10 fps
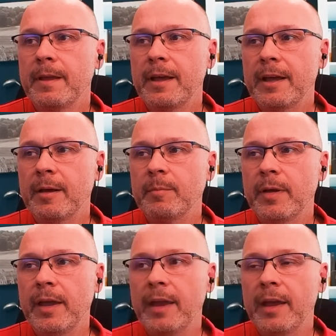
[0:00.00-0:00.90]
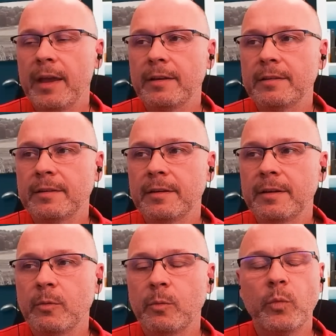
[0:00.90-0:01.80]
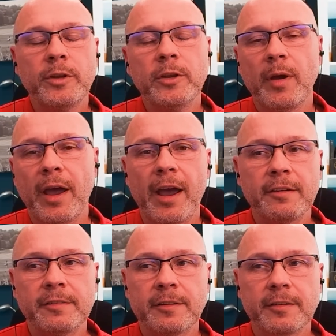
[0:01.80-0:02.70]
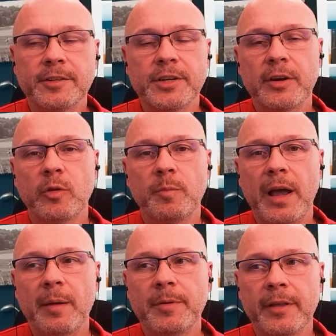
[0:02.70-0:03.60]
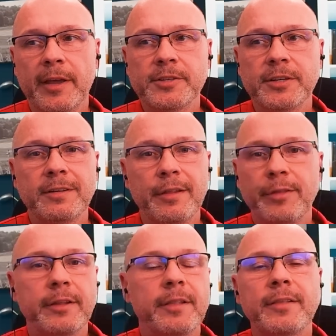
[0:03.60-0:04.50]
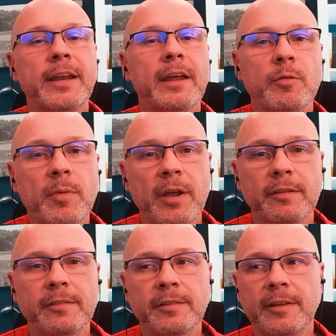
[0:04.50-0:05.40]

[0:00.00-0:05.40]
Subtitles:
And when you ask the general population, they think that they never miss.